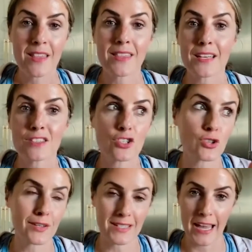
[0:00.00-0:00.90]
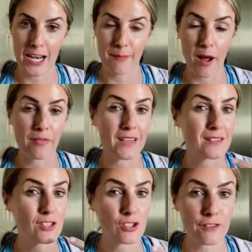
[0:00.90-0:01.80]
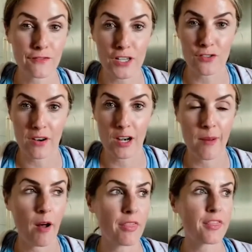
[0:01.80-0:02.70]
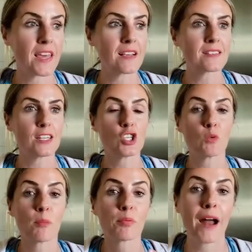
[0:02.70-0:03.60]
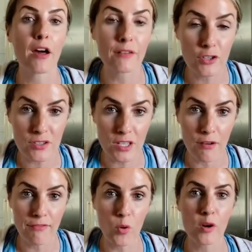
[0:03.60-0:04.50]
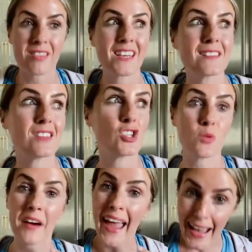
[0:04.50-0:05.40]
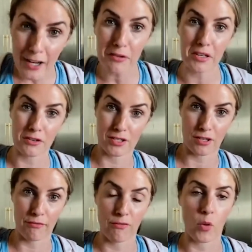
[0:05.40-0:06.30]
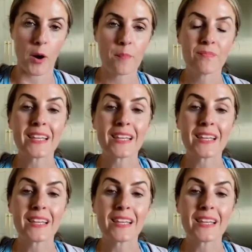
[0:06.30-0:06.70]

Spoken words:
Things that you're excited about, things that you're frustrated about, things that you are proud of yourself for, things that you are angry at yourself for.